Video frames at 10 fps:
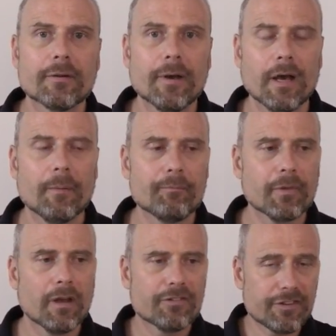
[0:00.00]

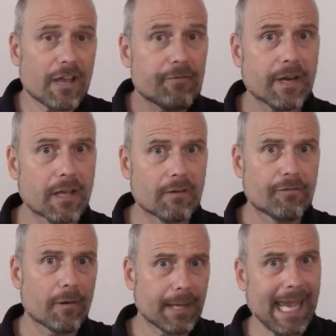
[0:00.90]
siphoning
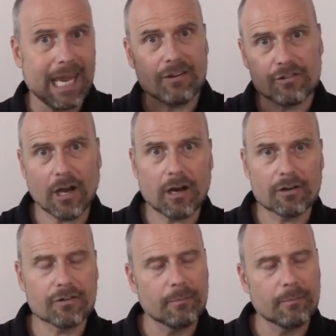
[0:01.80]
from Ks to Rs.